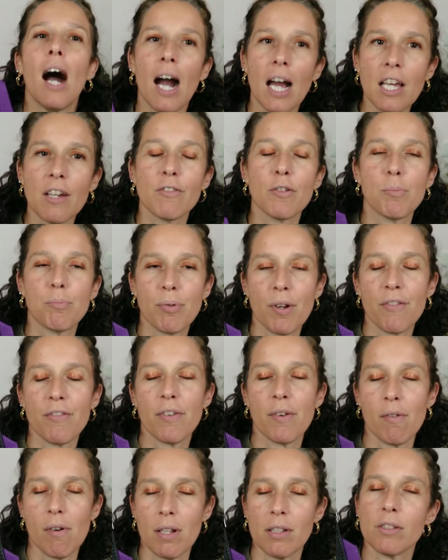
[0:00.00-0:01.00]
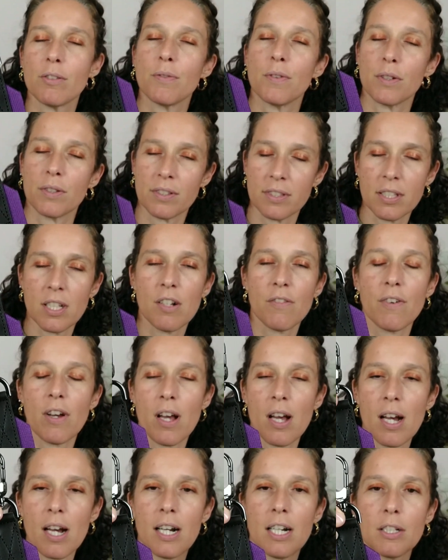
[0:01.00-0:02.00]
I have a preference for
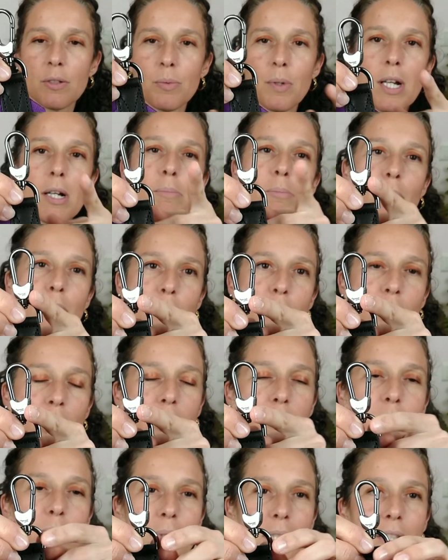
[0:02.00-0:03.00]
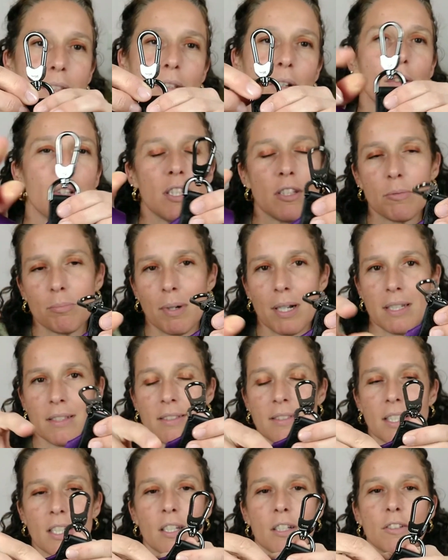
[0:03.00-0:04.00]
silver hardware, but gunmetal is my
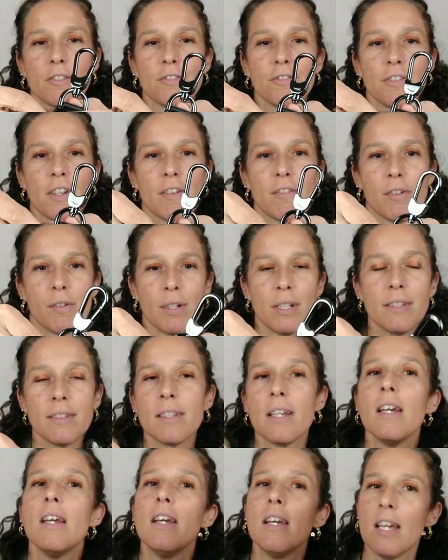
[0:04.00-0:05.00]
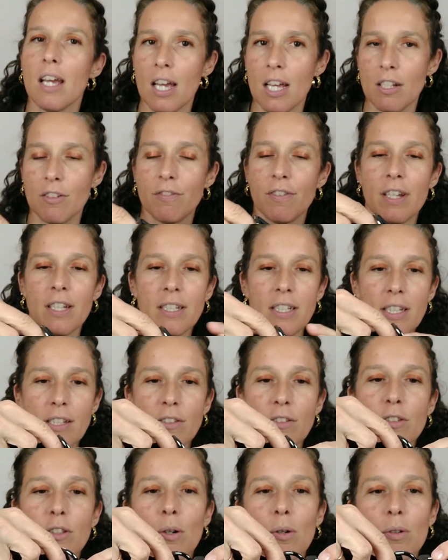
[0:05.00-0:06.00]
second favorite, and then
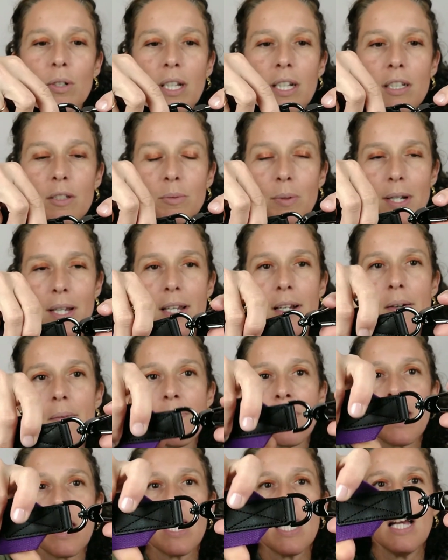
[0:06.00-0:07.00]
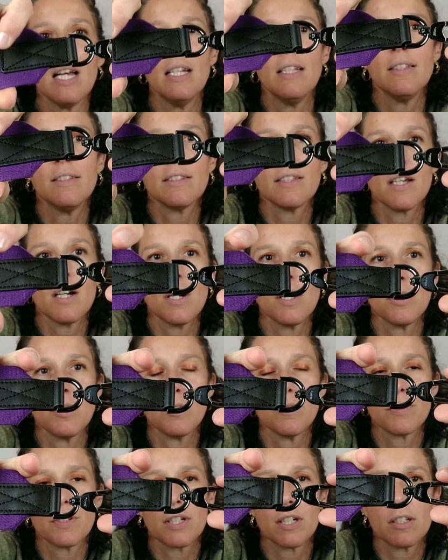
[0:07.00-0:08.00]
it's gold hardware. So
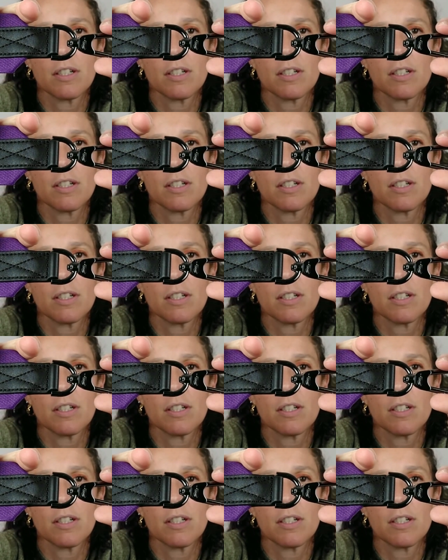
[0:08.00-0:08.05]
you've